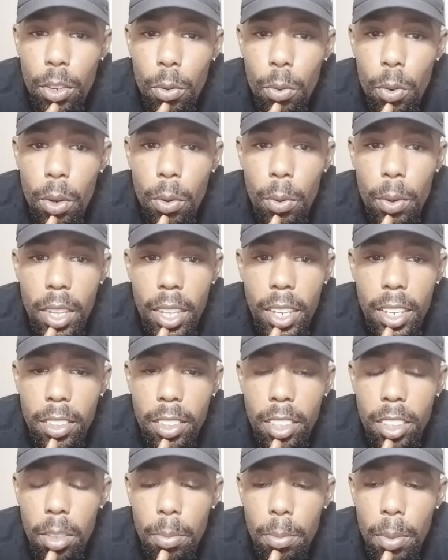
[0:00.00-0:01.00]
than what we can
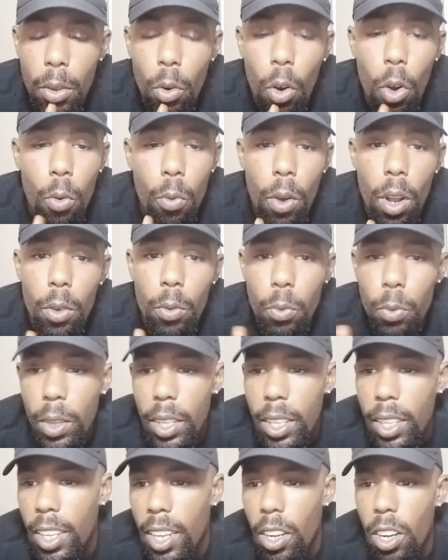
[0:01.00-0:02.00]
anticipate, or
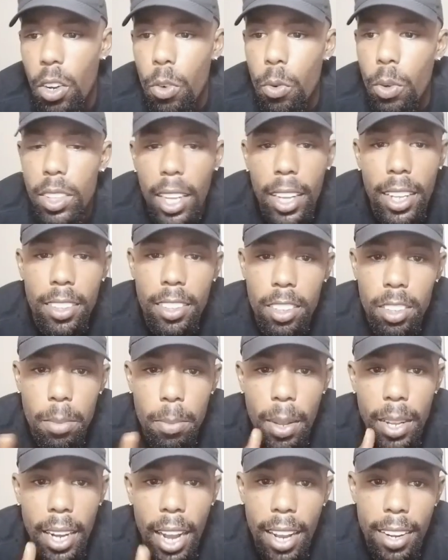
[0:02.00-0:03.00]
what they
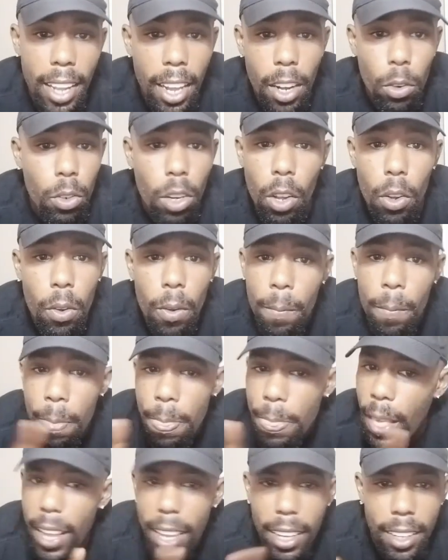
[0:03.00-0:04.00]
anticipated. And they don't know.
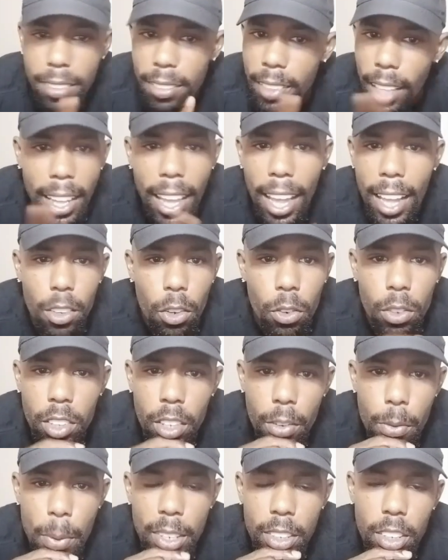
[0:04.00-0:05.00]
They can't know
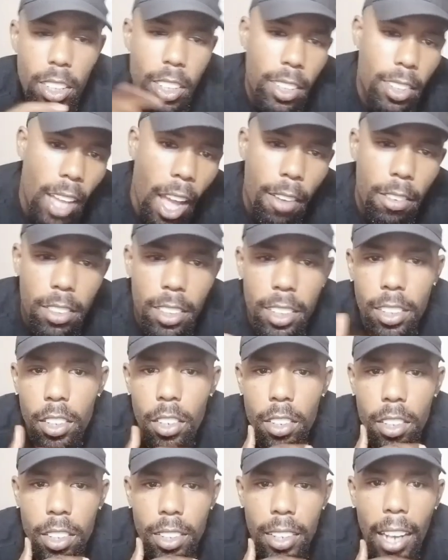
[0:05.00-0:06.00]
this information because obviously
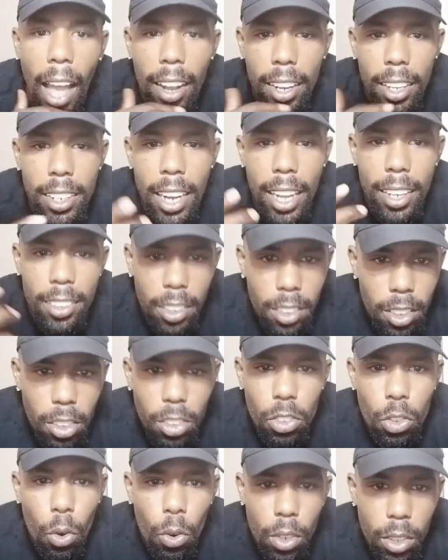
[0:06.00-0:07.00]
they're not connected to
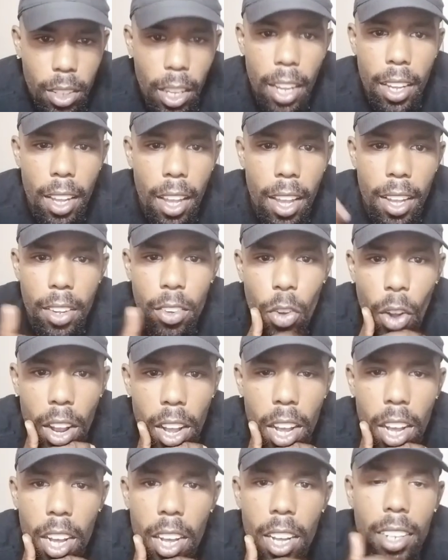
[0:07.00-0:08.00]
Source,
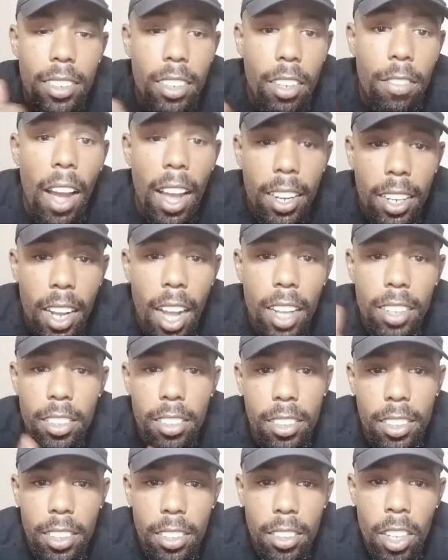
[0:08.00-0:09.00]
aka divine
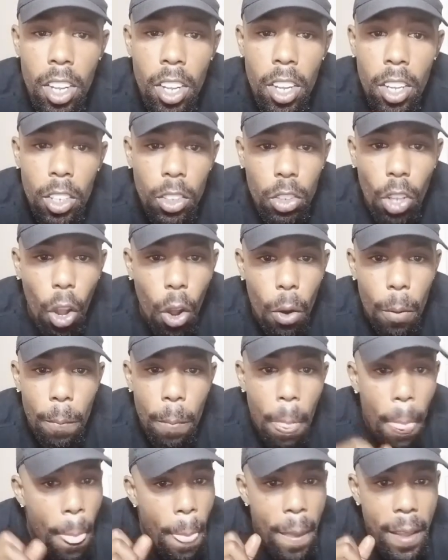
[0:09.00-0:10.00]
consciousness.
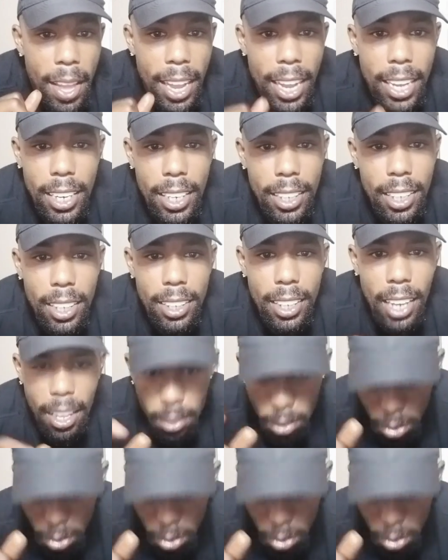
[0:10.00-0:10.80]
So anything that